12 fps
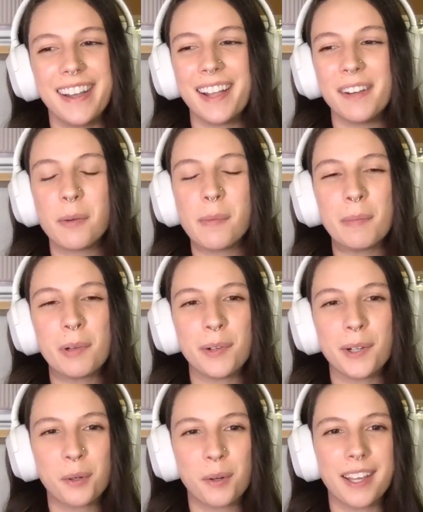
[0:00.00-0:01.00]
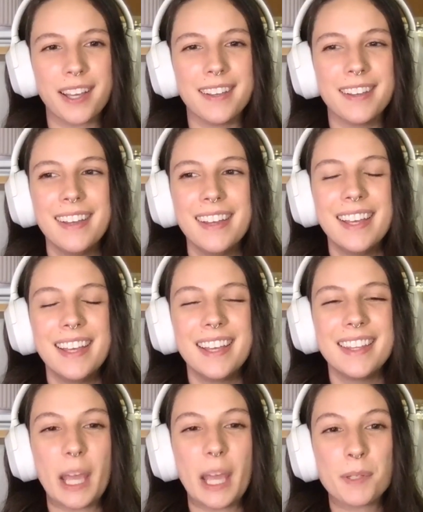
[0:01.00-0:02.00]
I remember recording
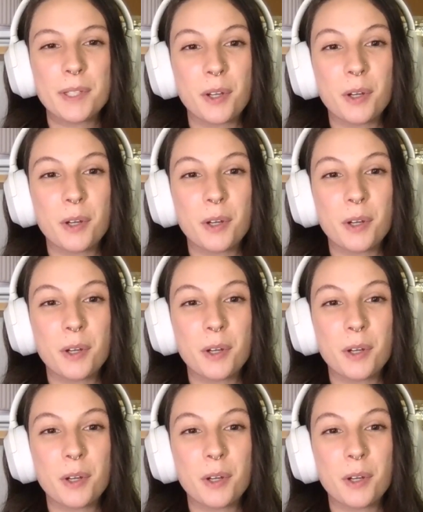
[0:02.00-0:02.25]
the episode